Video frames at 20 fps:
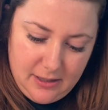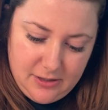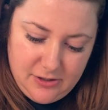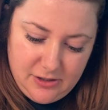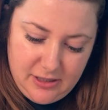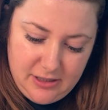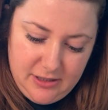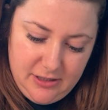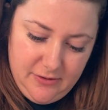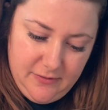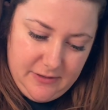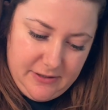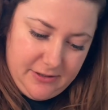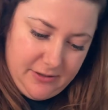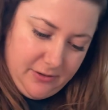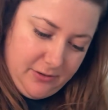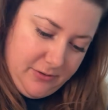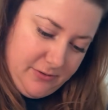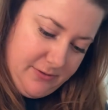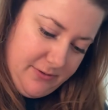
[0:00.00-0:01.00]
tried to do a
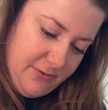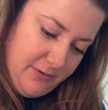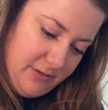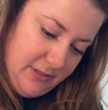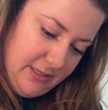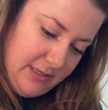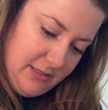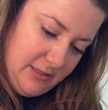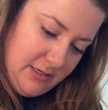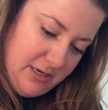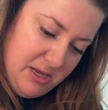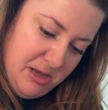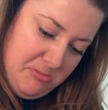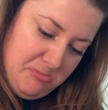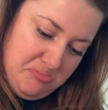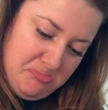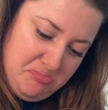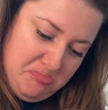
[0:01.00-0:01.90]
circle score the other day,